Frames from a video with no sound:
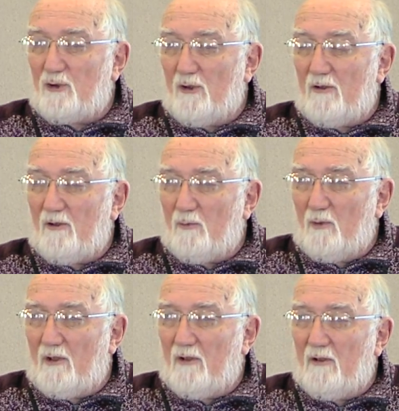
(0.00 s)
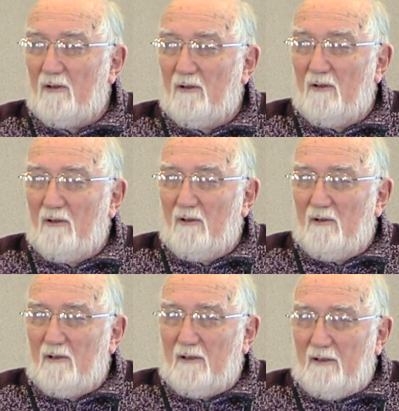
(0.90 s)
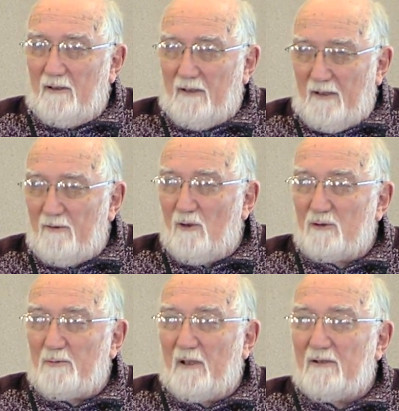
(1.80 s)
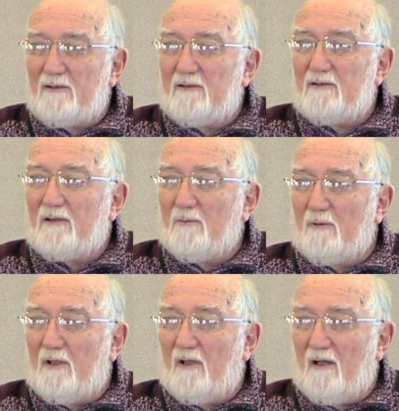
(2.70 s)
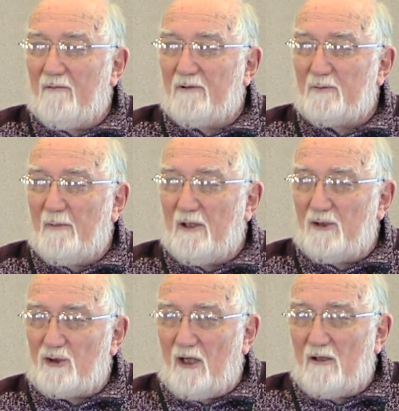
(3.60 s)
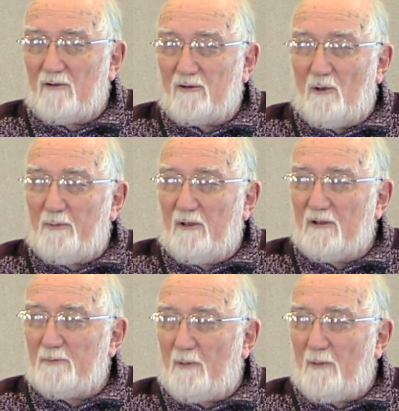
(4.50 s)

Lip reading: sure that we're in those places, that we have as many channels open as